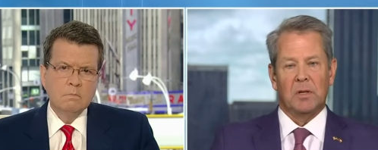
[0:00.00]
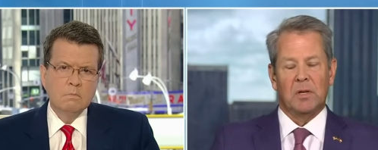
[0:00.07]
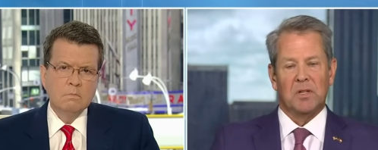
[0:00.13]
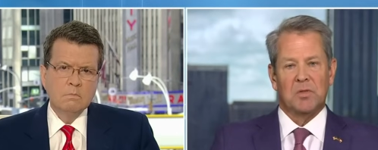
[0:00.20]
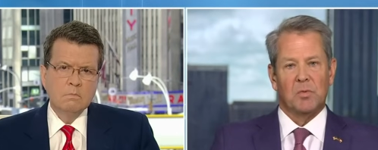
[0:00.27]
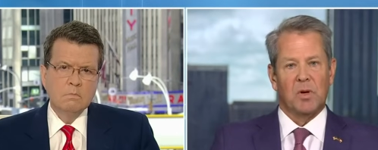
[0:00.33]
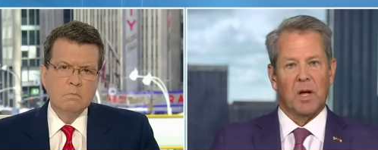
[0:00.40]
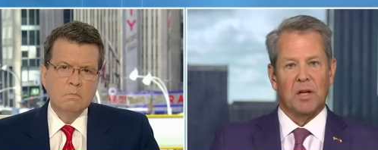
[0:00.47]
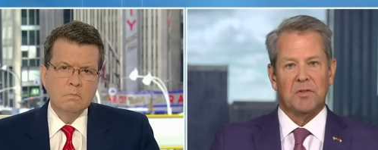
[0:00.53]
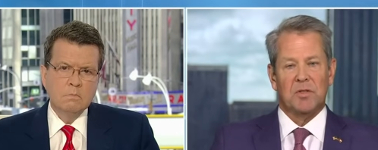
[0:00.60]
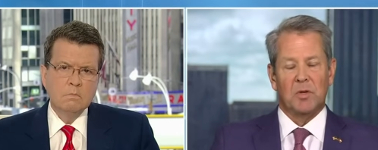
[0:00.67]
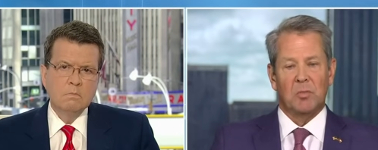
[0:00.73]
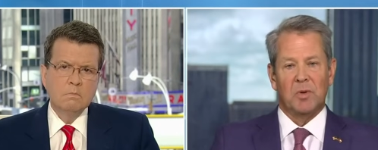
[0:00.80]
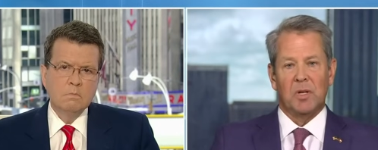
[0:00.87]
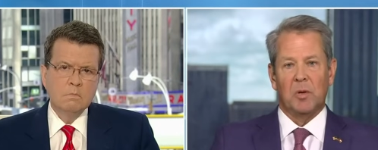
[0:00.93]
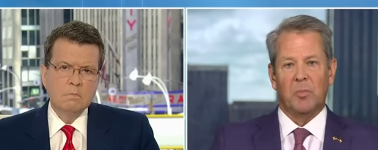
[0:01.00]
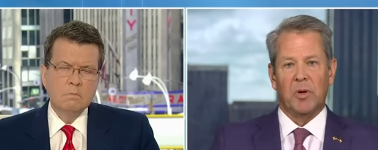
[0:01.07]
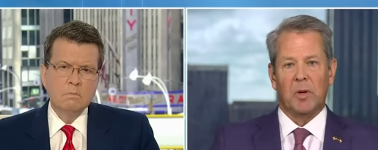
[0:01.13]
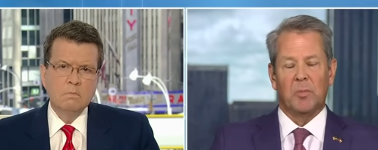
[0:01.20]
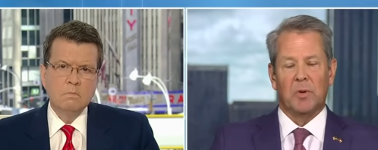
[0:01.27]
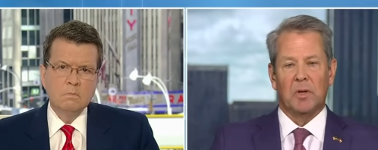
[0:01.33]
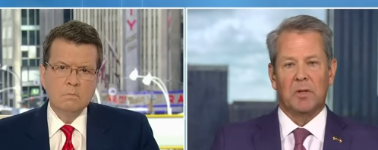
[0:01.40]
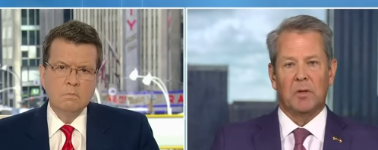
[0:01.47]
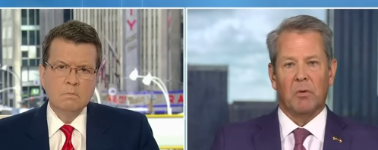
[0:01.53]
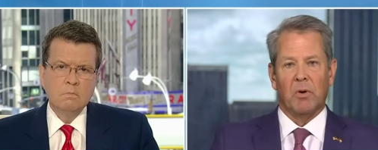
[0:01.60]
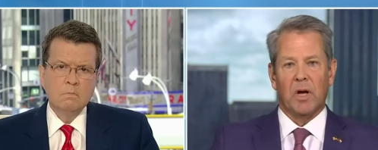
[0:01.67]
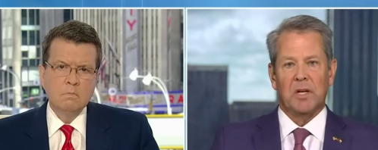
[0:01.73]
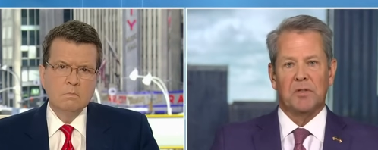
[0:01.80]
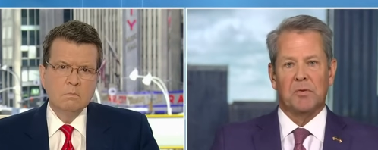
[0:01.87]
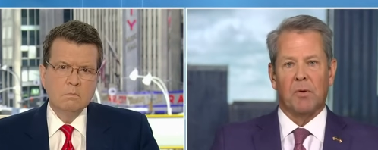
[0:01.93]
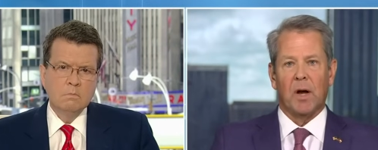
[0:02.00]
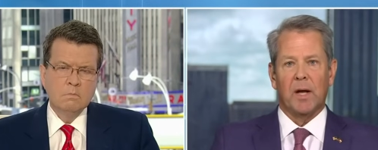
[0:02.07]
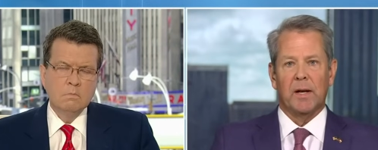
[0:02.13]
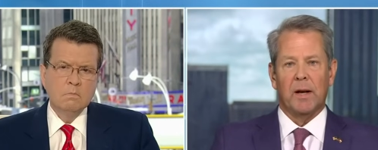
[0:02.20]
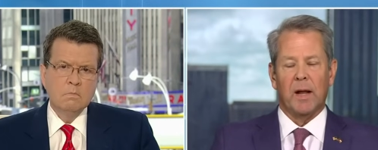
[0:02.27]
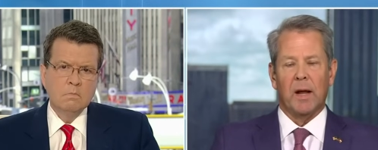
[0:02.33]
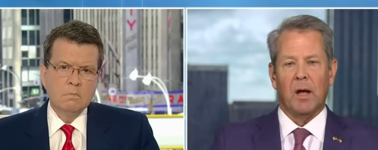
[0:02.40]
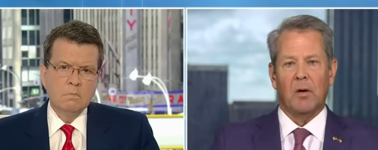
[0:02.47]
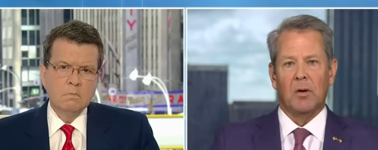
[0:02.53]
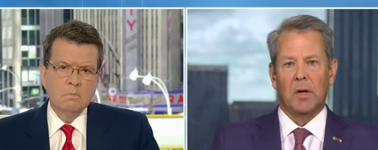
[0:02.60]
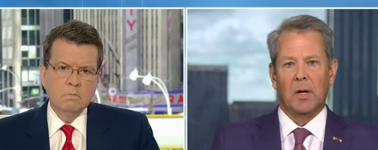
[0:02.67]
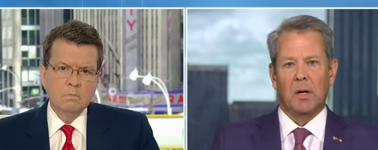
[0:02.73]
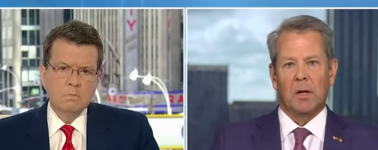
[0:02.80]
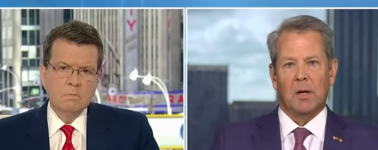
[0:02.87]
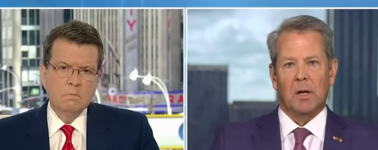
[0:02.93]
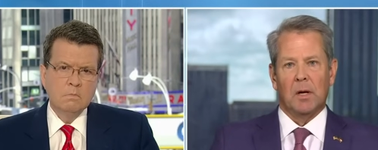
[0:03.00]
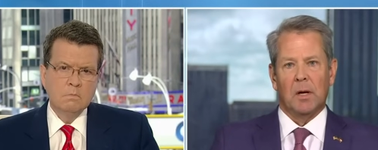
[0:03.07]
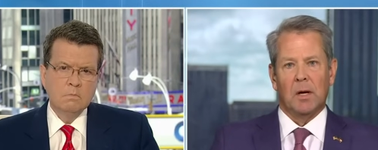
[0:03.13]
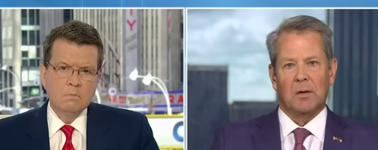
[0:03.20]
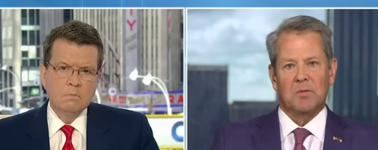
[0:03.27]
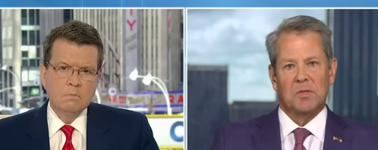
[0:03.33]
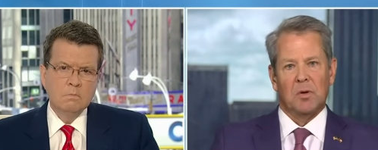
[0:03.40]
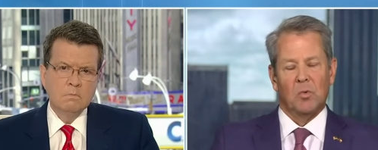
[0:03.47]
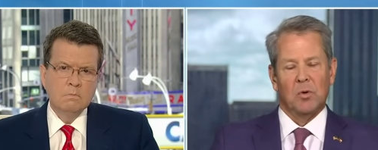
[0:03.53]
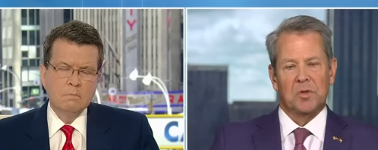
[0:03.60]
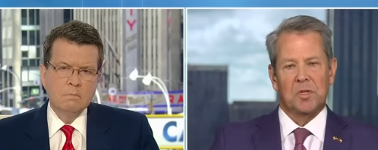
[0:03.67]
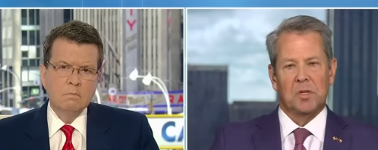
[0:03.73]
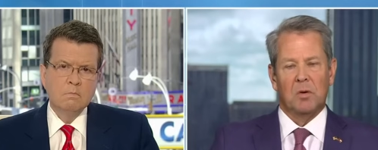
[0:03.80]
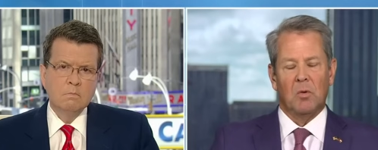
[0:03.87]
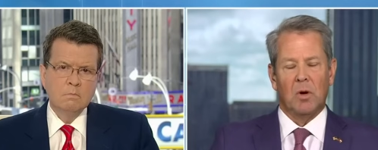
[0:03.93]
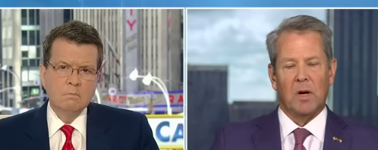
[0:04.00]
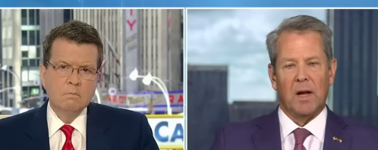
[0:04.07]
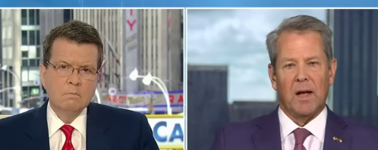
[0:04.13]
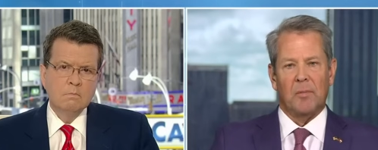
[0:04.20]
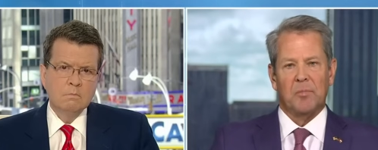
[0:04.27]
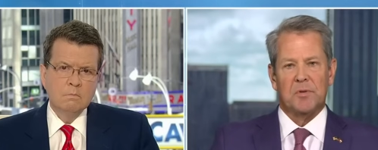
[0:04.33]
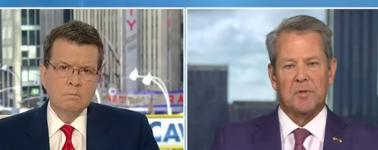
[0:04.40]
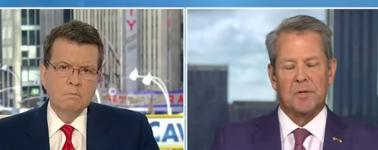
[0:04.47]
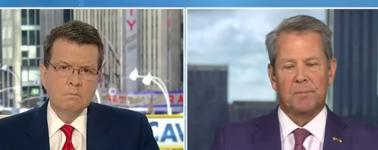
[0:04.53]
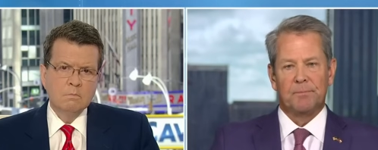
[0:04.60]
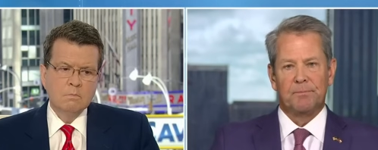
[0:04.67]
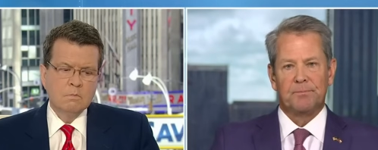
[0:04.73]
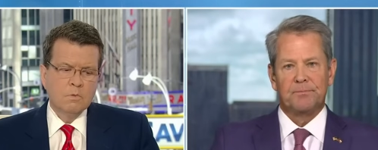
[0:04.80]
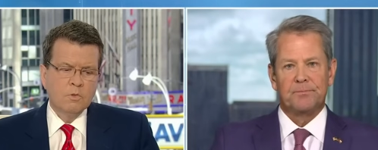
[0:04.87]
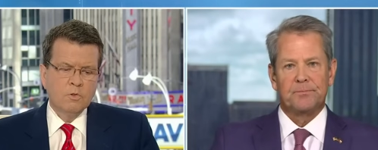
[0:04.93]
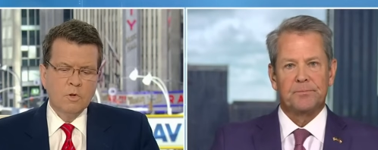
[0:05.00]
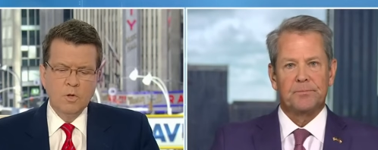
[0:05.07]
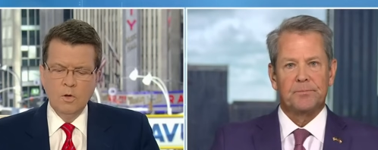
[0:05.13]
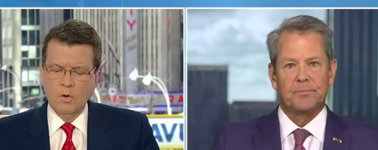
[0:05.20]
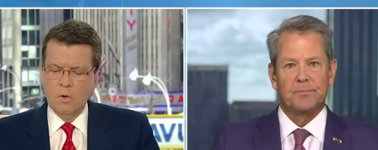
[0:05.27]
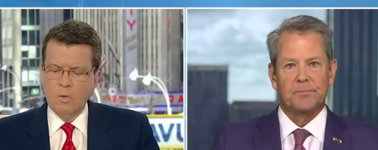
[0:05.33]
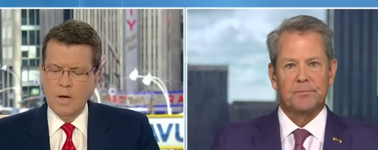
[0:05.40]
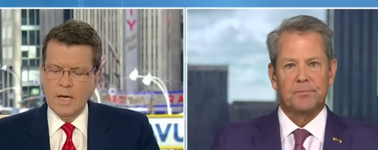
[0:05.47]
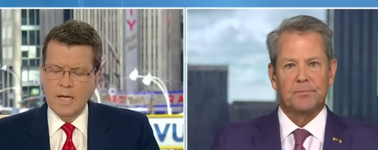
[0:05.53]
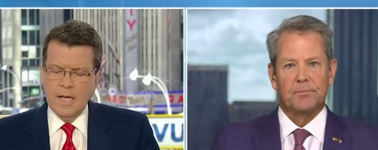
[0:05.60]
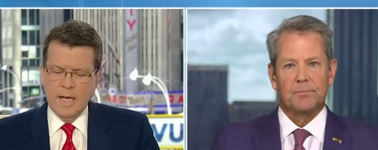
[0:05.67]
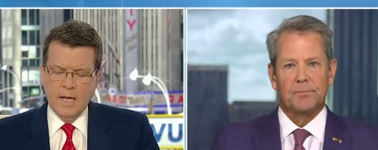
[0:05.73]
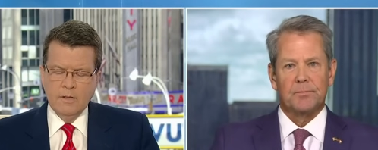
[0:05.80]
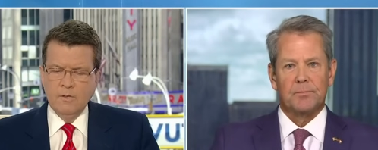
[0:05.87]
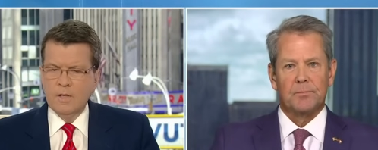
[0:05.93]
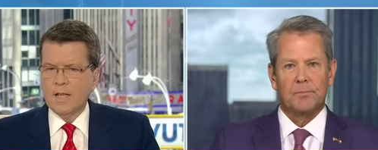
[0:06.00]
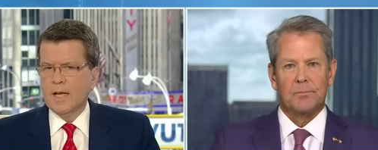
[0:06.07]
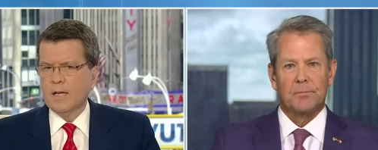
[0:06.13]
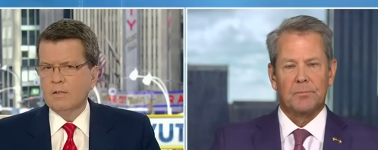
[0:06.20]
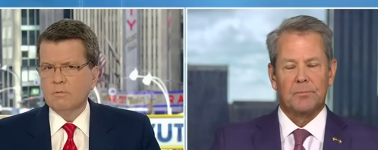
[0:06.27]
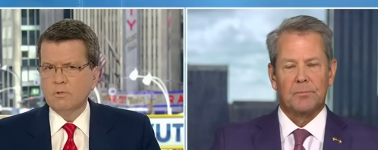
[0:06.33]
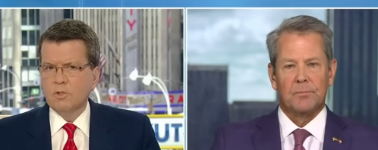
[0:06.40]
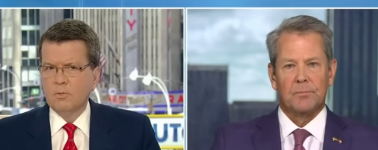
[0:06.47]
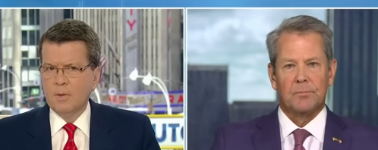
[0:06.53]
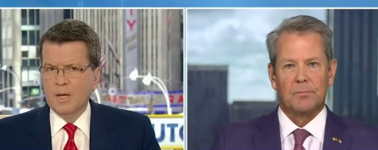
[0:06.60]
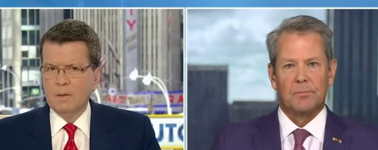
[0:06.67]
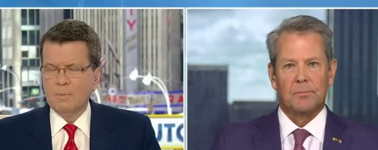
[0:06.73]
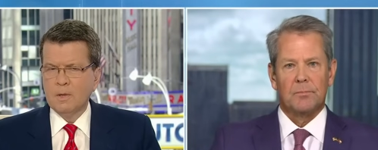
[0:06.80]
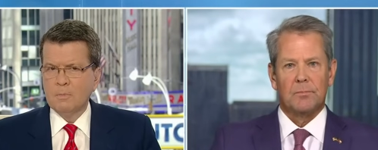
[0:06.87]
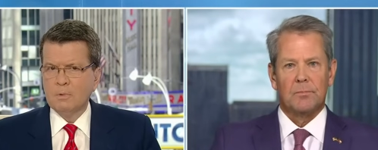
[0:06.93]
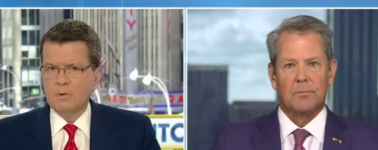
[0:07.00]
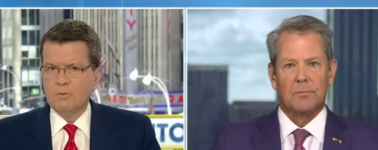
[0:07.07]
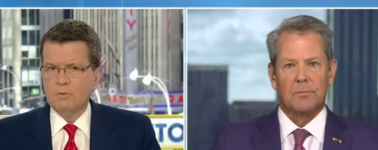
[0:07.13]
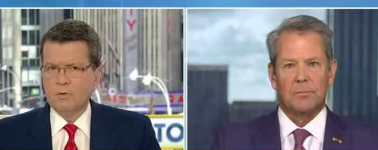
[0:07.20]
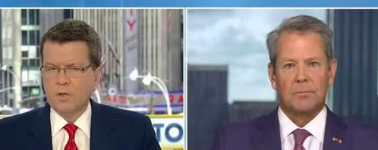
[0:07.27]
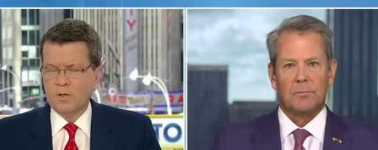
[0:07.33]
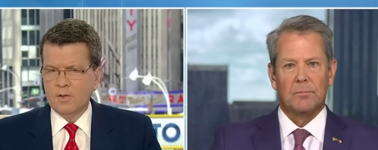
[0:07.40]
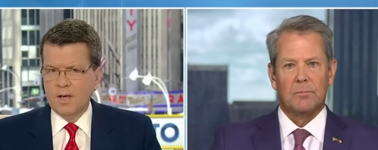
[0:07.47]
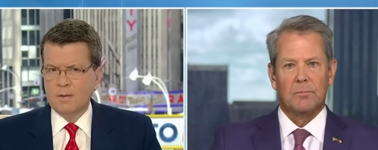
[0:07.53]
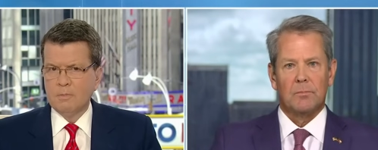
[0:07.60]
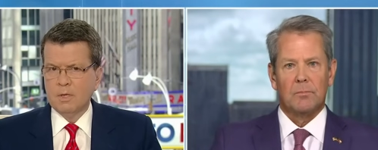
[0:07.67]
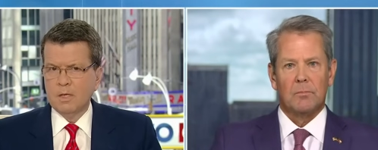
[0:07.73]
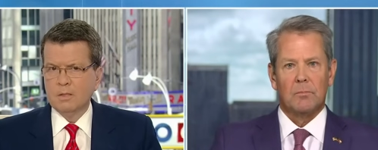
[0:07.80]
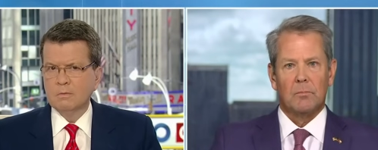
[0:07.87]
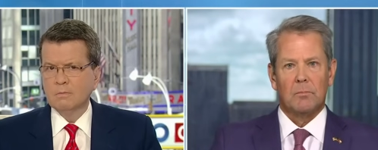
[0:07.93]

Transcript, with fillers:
Speaker 1: is we got too many people in the race right now, uh, so we'll see what happens. So you don't want to add
Speaker 2: to that too many people for the time
Speaker 1: being?